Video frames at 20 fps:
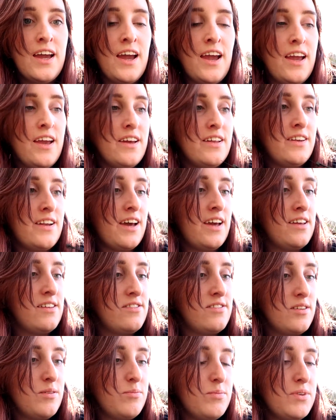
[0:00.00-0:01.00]
and I
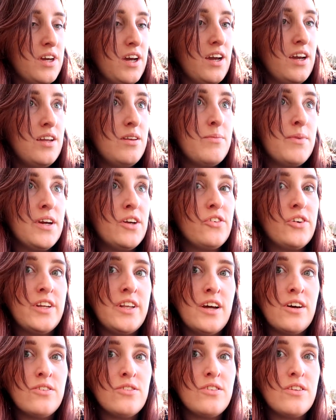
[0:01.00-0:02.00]
zip tied my
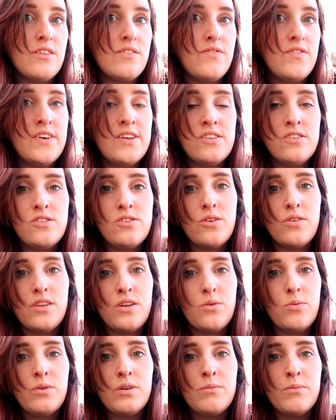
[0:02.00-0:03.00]
greenhouse to the fence so that
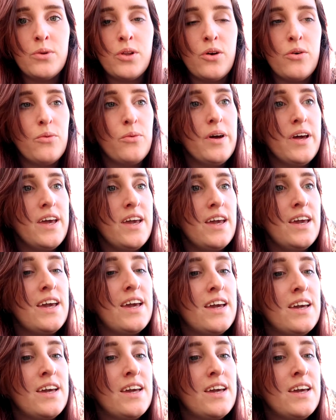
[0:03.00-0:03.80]
it wouldn't blow away,